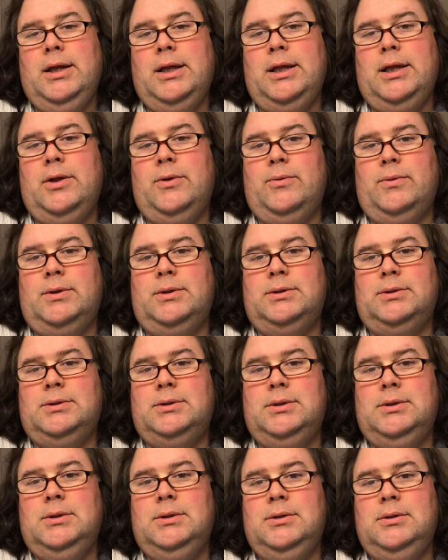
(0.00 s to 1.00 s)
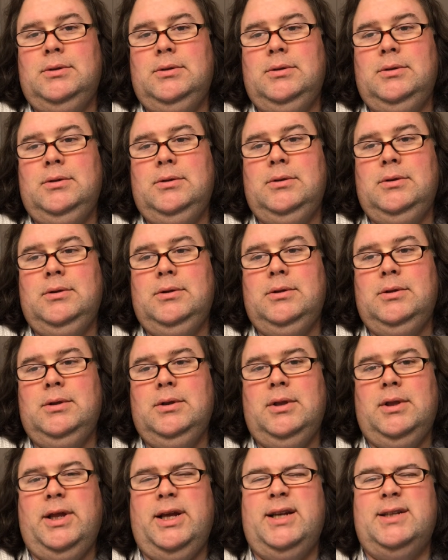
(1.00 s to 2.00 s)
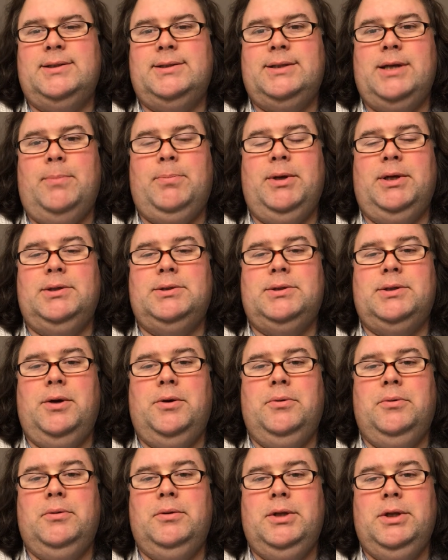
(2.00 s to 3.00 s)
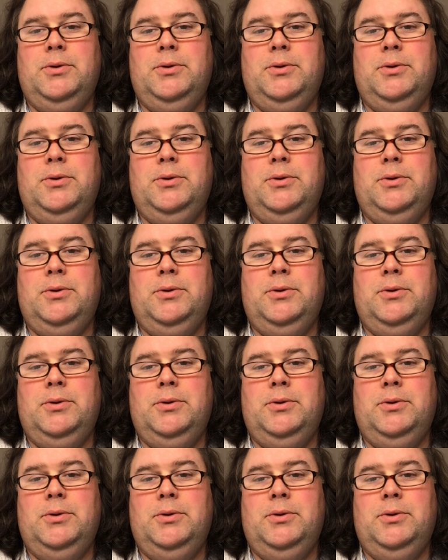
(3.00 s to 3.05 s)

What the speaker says: it was like a stepping stone.